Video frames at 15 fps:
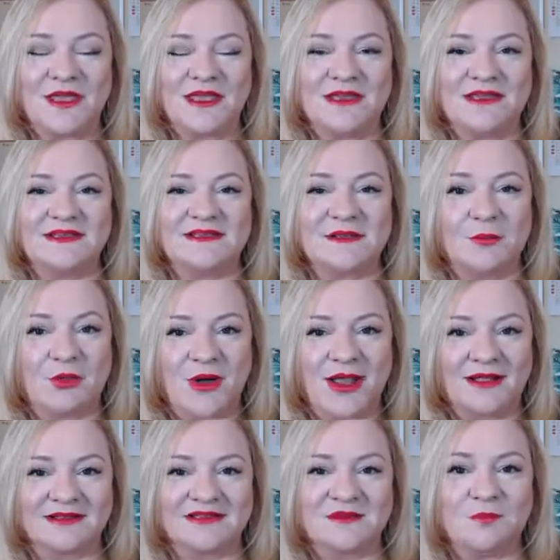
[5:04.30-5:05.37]
it is
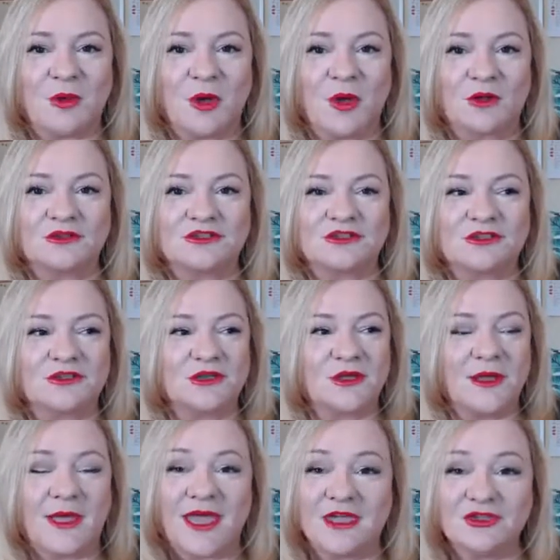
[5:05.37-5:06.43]
brown spots,
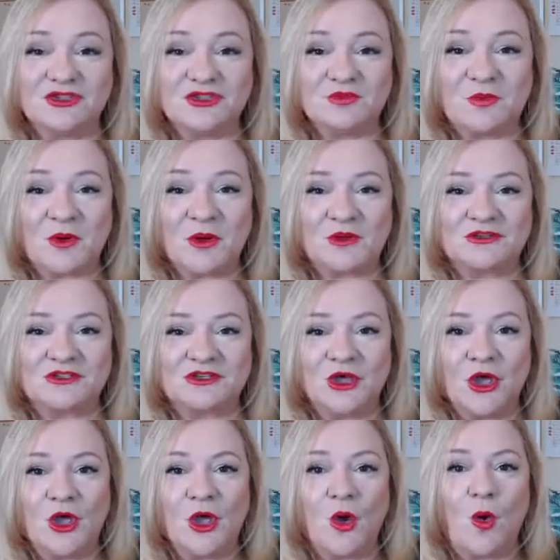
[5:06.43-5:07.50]
age spots,
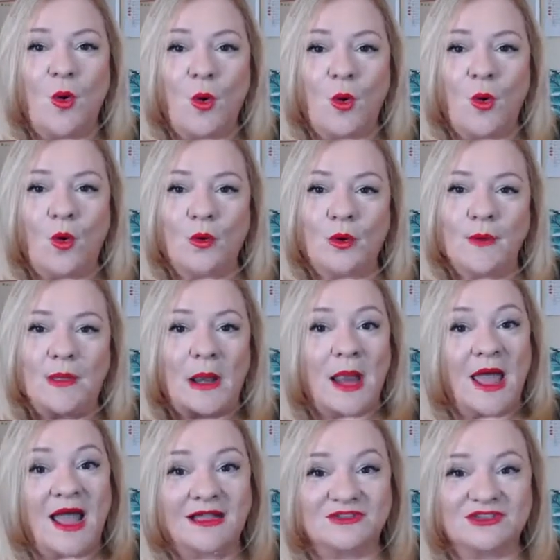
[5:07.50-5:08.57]
or
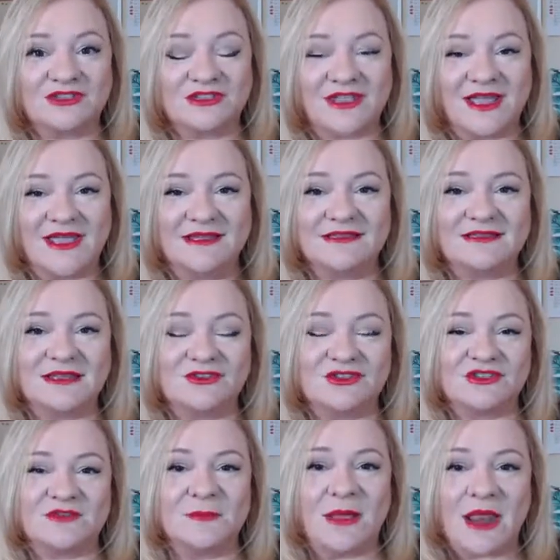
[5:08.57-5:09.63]
large stains such
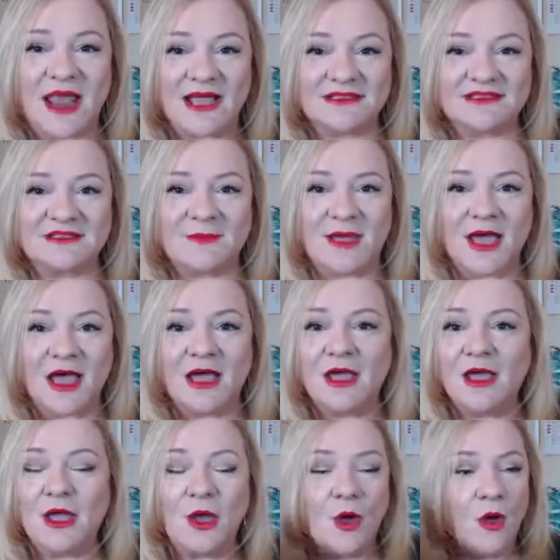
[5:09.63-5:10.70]
as melasma,
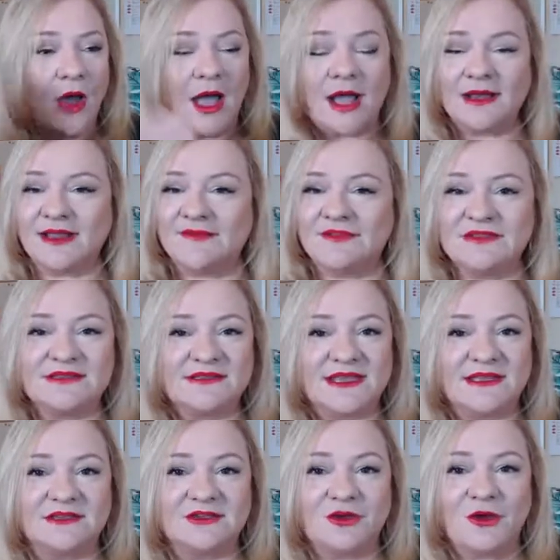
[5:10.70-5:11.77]
uneven
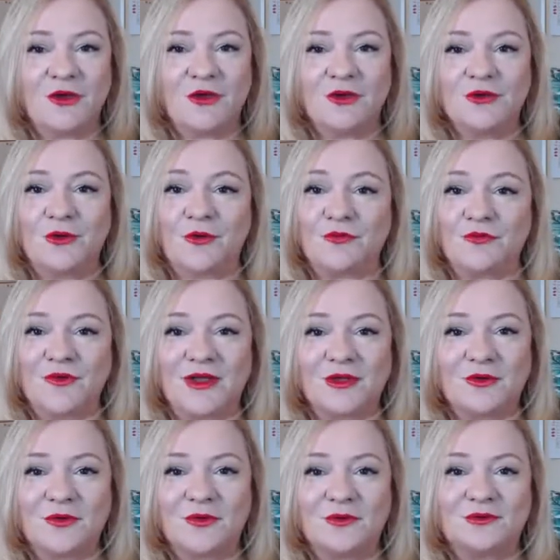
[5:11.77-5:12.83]
skin tone, or
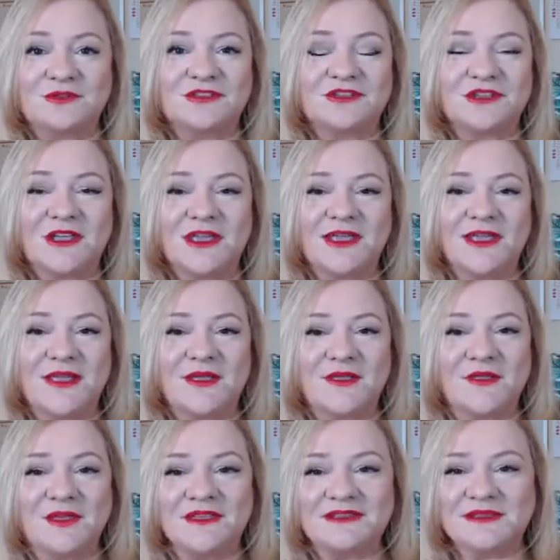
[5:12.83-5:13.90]
freckles.
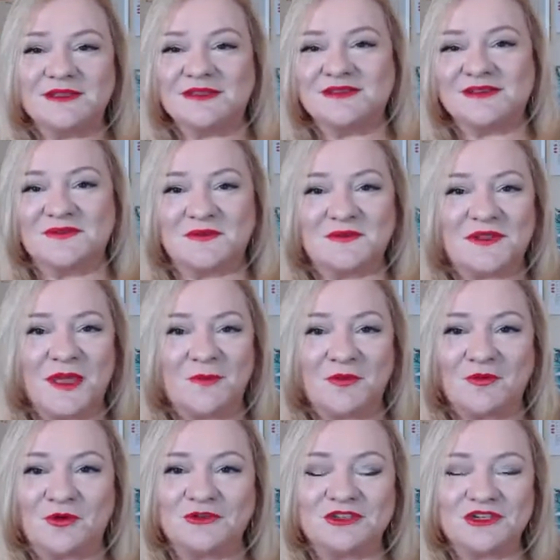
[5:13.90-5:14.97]
These are the different type of
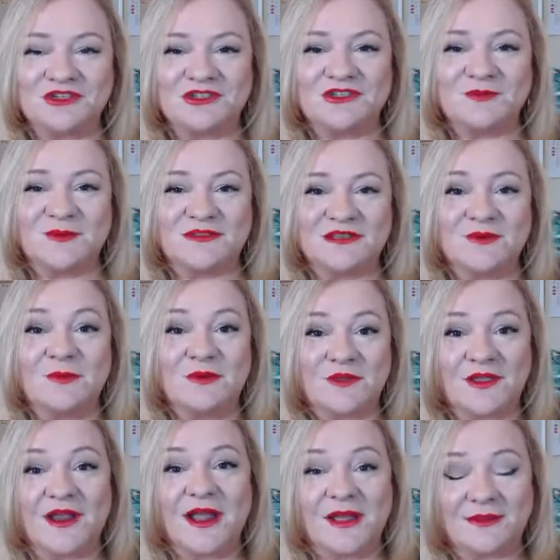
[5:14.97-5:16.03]
conditions we deal with
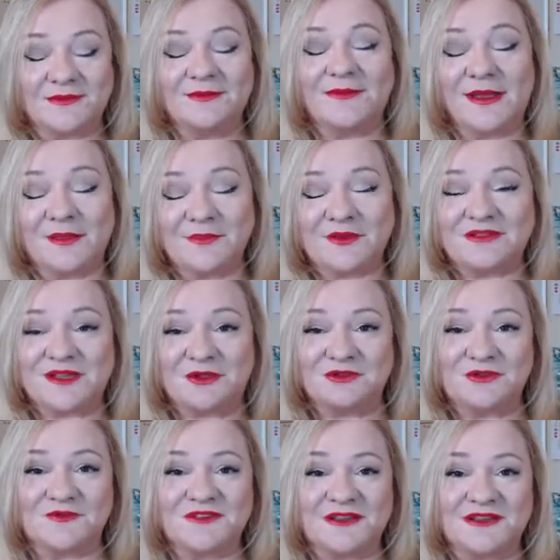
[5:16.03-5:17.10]
that are the result
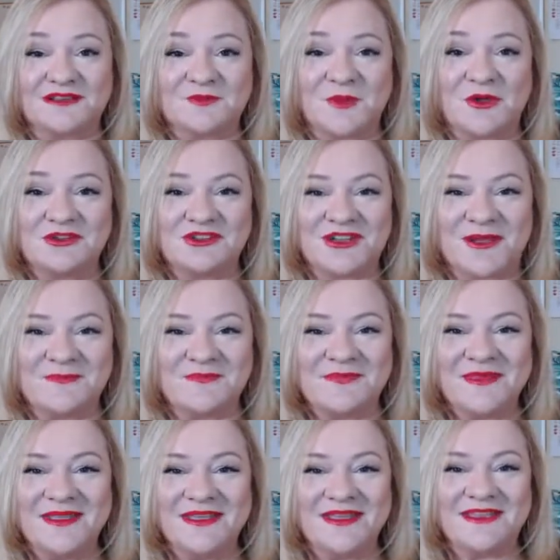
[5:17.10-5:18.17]
of sun exposure.
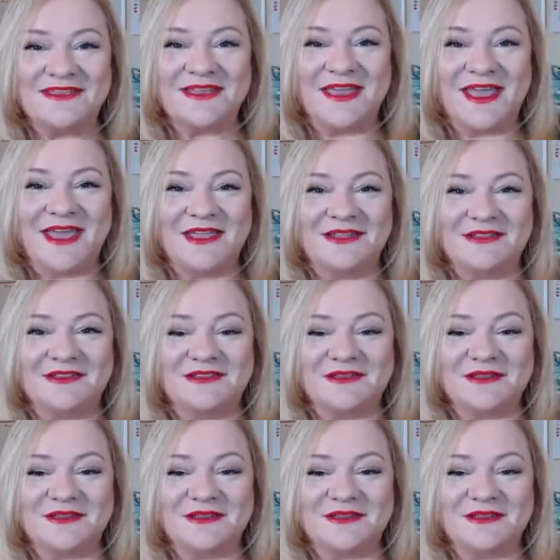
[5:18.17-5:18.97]
And